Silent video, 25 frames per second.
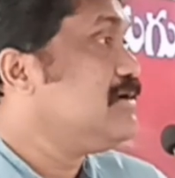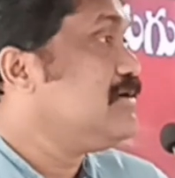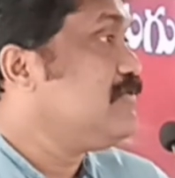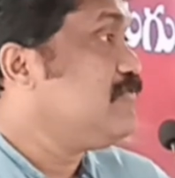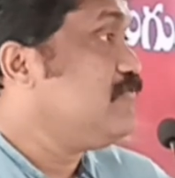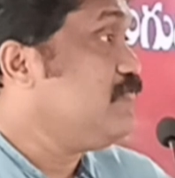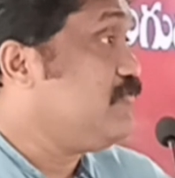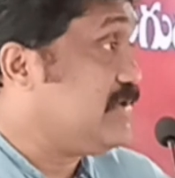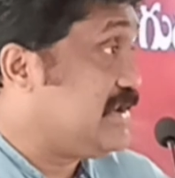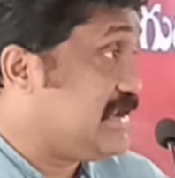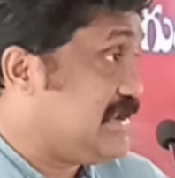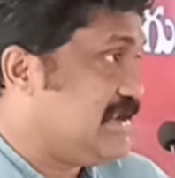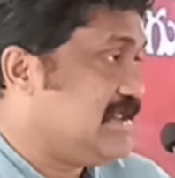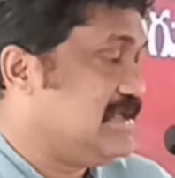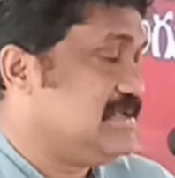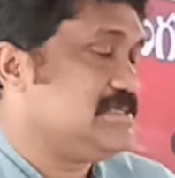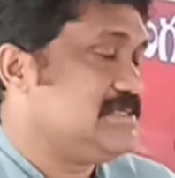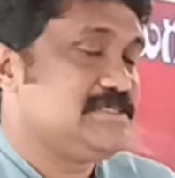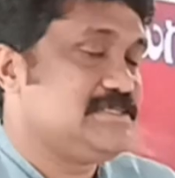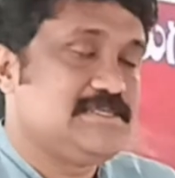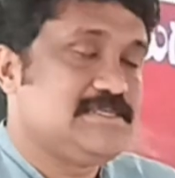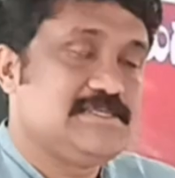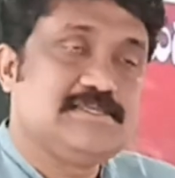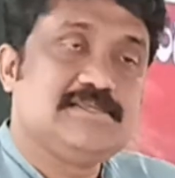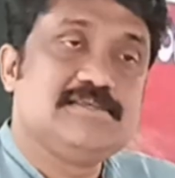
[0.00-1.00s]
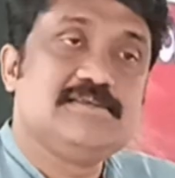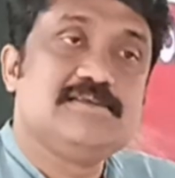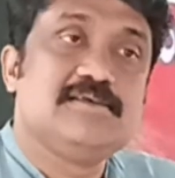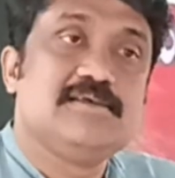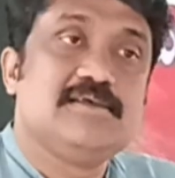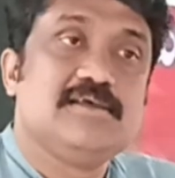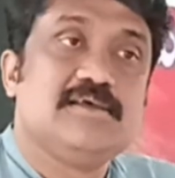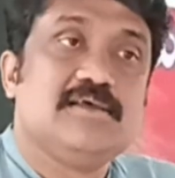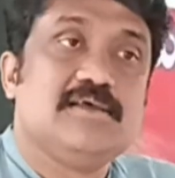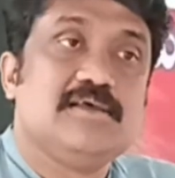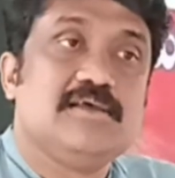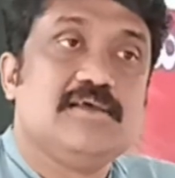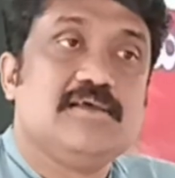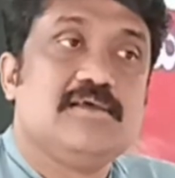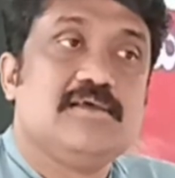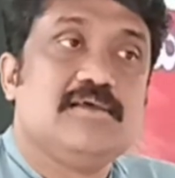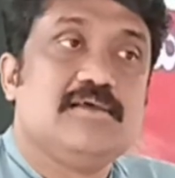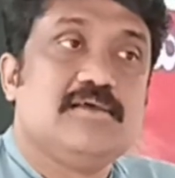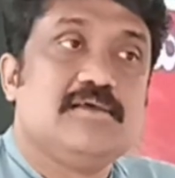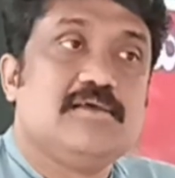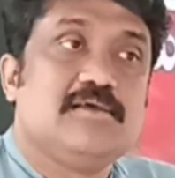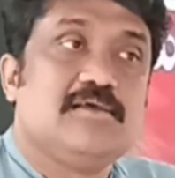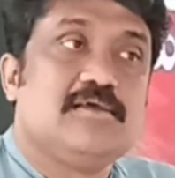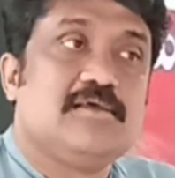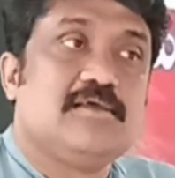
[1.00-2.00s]
witness
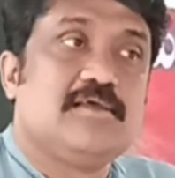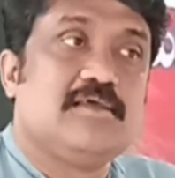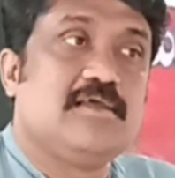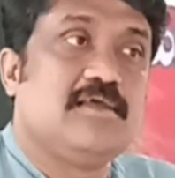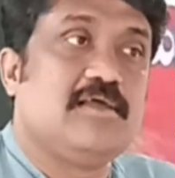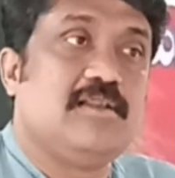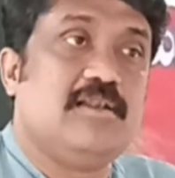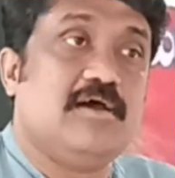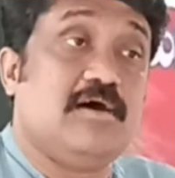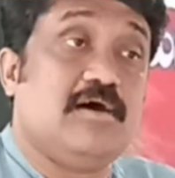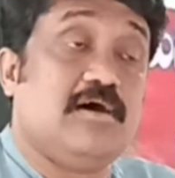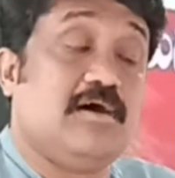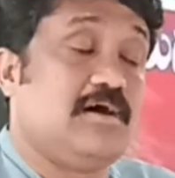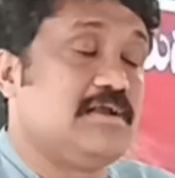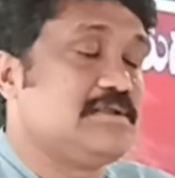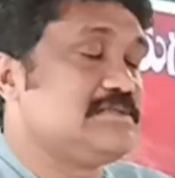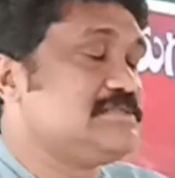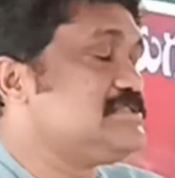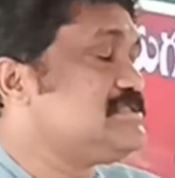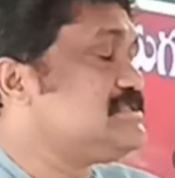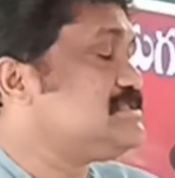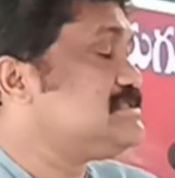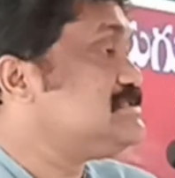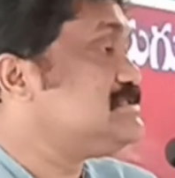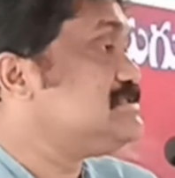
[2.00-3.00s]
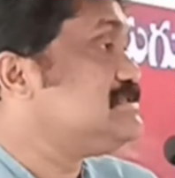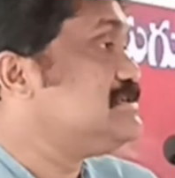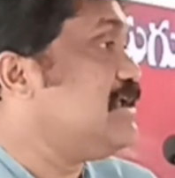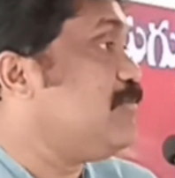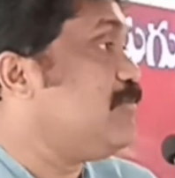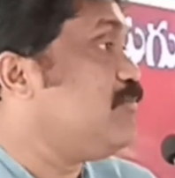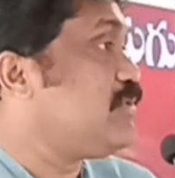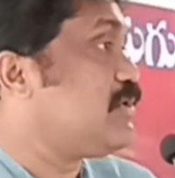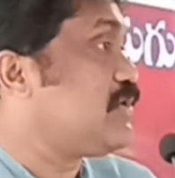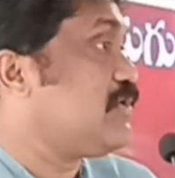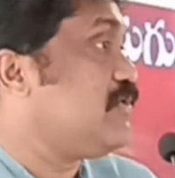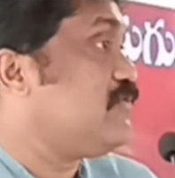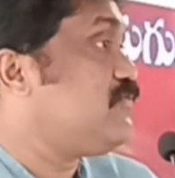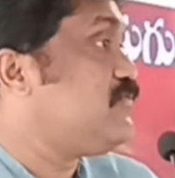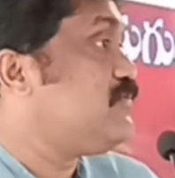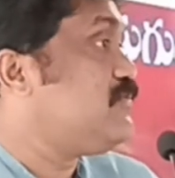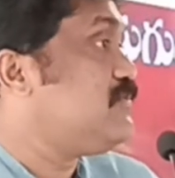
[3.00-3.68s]
a large number of